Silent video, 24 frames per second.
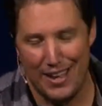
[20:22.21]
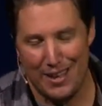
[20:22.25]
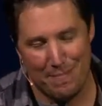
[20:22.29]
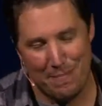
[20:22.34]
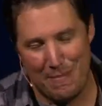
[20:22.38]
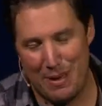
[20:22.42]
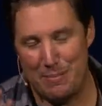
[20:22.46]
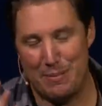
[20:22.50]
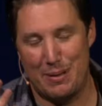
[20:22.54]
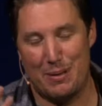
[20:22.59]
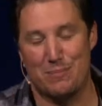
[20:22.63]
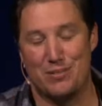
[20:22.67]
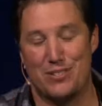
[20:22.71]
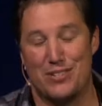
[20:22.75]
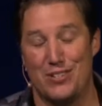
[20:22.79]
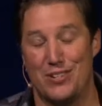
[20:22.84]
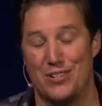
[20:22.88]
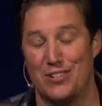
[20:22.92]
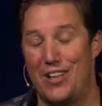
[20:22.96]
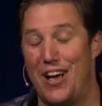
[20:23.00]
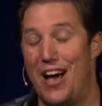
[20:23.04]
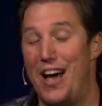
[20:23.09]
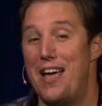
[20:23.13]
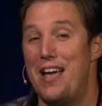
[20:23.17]
Maybe I'm still
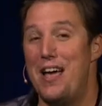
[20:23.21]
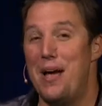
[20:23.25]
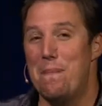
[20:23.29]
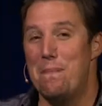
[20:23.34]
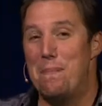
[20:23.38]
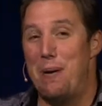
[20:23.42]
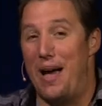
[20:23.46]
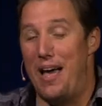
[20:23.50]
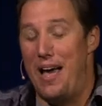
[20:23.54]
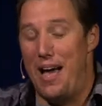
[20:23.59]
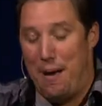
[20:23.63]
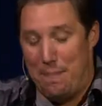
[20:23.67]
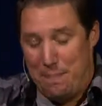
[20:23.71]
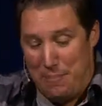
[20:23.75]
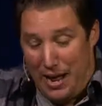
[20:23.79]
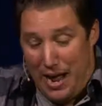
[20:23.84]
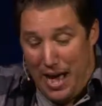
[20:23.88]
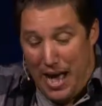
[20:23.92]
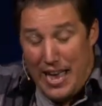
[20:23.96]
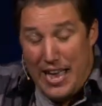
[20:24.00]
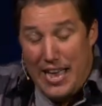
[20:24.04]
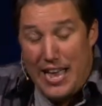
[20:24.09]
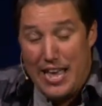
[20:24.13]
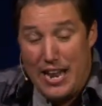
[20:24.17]
not. But
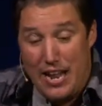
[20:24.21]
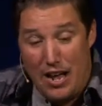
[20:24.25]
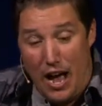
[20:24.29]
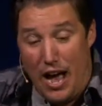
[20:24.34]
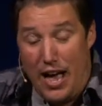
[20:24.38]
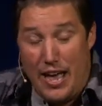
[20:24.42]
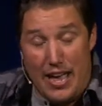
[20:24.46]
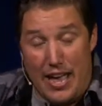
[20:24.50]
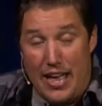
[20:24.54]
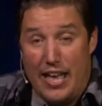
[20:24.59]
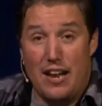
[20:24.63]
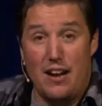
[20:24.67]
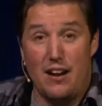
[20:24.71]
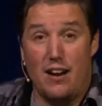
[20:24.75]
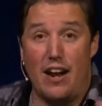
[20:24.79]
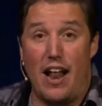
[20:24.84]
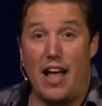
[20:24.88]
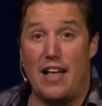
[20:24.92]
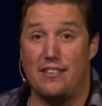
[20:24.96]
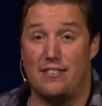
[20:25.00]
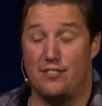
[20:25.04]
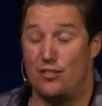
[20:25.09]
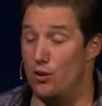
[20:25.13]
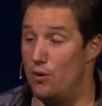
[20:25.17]
I hit her,
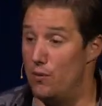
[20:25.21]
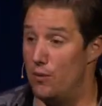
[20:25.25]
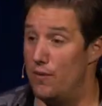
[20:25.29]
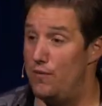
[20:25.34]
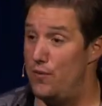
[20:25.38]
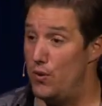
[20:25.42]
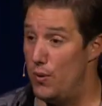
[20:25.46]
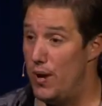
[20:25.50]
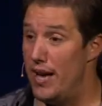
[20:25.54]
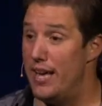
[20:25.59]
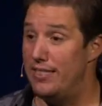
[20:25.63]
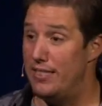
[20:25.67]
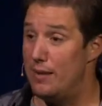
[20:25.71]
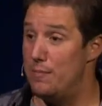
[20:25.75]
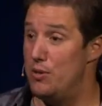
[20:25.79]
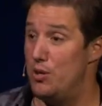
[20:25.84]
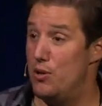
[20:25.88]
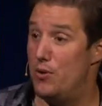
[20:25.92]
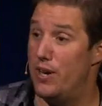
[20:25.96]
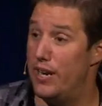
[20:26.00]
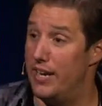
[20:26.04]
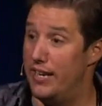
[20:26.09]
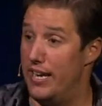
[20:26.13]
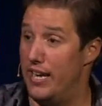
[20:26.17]
and so if you hit them,
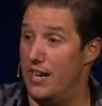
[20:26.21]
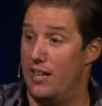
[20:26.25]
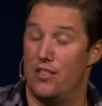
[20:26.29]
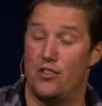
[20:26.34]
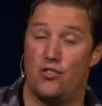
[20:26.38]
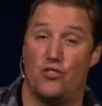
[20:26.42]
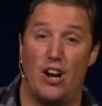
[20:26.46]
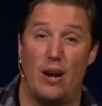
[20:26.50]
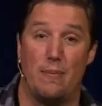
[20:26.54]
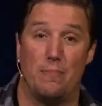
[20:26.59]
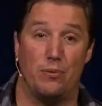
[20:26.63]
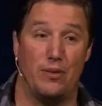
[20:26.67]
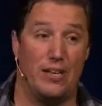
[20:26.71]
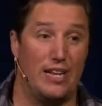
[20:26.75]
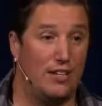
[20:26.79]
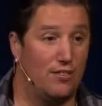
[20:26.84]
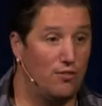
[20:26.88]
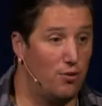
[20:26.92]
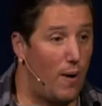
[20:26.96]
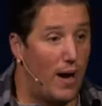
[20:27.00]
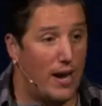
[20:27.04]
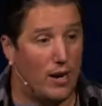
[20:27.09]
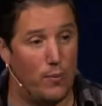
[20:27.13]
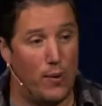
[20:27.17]
you get to get on the trampoline.
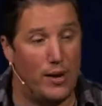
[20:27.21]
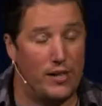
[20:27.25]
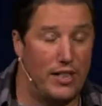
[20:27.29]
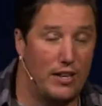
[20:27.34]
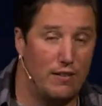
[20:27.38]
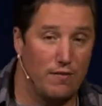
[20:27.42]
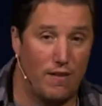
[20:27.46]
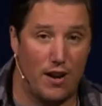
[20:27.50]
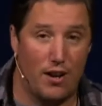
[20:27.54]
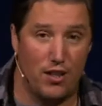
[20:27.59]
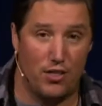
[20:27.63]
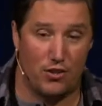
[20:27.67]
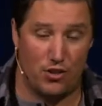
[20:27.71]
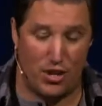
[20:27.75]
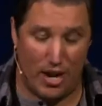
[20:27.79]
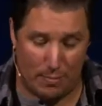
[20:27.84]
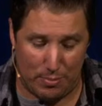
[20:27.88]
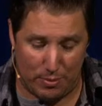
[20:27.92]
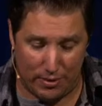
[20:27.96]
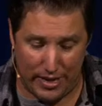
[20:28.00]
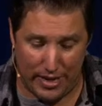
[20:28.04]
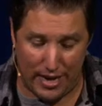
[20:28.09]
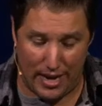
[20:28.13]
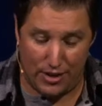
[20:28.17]
So I quickly run to the
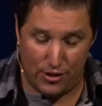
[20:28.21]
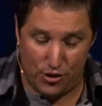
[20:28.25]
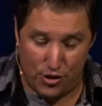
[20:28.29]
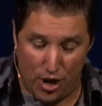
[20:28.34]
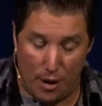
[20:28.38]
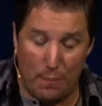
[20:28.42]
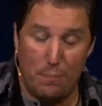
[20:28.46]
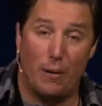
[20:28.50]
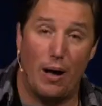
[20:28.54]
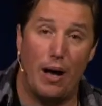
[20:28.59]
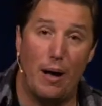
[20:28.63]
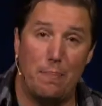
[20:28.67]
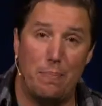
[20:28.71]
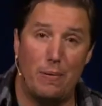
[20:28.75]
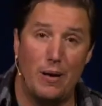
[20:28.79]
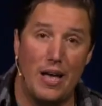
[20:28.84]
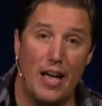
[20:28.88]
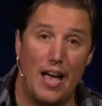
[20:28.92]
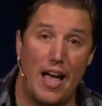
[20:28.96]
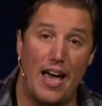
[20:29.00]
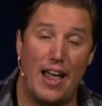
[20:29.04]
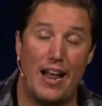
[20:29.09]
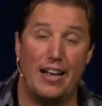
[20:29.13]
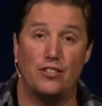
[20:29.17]
trampoline. I jump up,
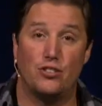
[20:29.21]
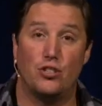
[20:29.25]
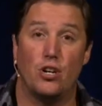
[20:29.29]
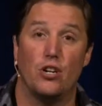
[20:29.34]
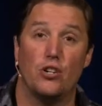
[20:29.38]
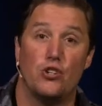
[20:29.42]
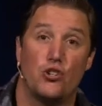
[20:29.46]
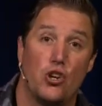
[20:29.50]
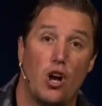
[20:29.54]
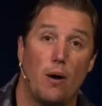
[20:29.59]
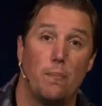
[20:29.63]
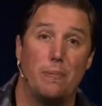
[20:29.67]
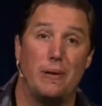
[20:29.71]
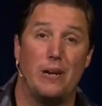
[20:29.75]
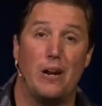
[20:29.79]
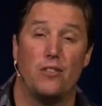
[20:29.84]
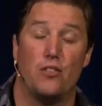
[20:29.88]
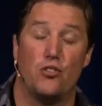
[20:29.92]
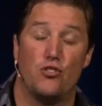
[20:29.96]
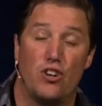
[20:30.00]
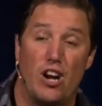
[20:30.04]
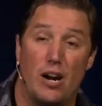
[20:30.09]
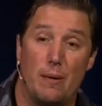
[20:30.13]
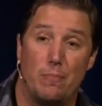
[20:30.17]
and I start jumping on
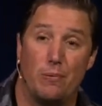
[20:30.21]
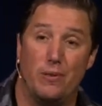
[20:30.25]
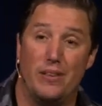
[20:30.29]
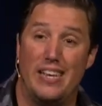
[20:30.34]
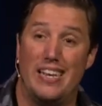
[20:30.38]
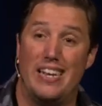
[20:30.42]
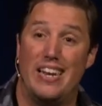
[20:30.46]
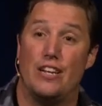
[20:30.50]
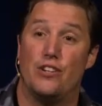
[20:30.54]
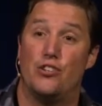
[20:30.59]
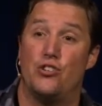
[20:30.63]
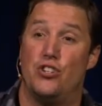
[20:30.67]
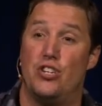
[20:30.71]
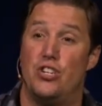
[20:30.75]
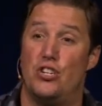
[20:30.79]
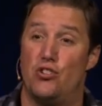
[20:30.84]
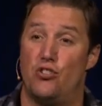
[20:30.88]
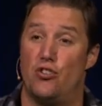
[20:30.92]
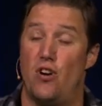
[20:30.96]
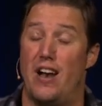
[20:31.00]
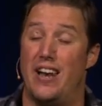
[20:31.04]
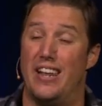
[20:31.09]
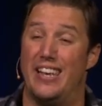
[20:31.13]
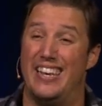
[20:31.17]
the trampoline as she's
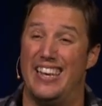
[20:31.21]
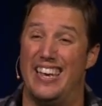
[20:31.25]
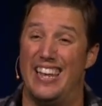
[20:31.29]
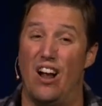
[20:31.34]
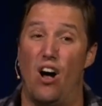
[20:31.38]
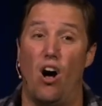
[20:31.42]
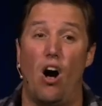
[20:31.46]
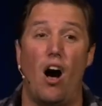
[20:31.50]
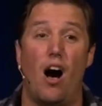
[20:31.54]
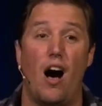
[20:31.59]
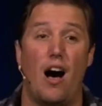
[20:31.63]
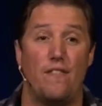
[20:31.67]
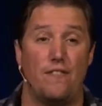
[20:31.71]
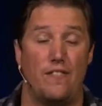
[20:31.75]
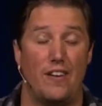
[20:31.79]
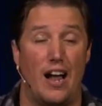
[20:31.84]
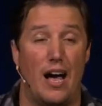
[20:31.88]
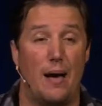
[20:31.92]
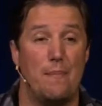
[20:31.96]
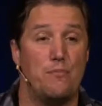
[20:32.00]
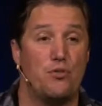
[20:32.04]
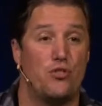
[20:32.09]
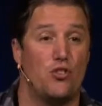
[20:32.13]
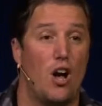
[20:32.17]
trying to get off, and
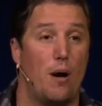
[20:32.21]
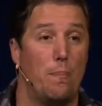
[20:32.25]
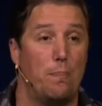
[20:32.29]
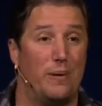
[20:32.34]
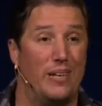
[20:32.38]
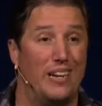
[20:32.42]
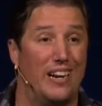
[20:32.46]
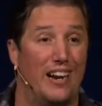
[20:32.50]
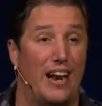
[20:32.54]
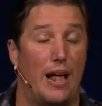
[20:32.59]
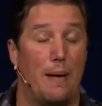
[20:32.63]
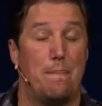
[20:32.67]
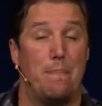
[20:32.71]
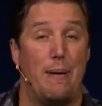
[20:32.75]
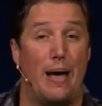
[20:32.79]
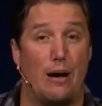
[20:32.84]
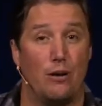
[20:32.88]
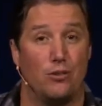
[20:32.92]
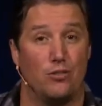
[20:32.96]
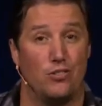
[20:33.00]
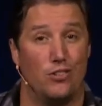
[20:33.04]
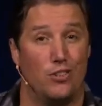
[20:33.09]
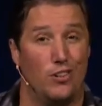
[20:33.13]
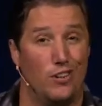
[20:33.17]
I'm jumping, and I
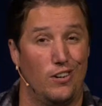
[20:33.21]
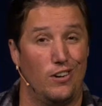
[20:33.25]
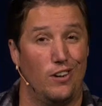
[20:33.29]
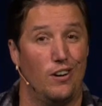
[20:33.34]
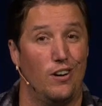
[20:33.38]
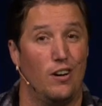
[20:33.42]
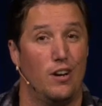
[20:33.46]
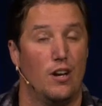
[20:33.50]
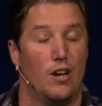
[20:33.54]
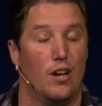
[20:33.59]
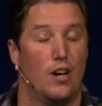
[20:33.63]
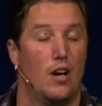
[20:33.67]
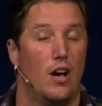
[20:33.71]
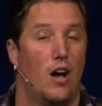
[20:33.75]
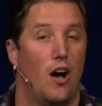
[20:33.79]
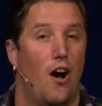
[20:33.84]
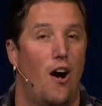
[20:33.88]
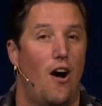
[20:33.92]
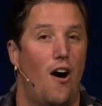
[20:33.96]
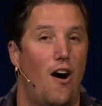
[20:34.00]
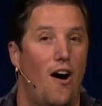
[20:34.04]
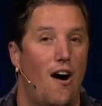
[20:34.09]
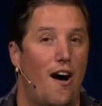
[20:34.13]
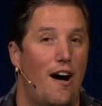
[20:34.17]
bounce her
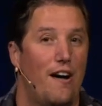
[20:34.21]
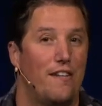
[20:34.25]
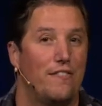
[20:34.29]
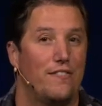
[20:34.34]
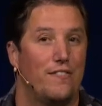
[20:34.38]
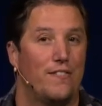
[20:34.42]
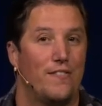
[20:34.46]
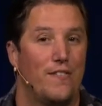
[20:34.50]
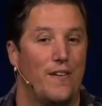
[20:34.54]
off.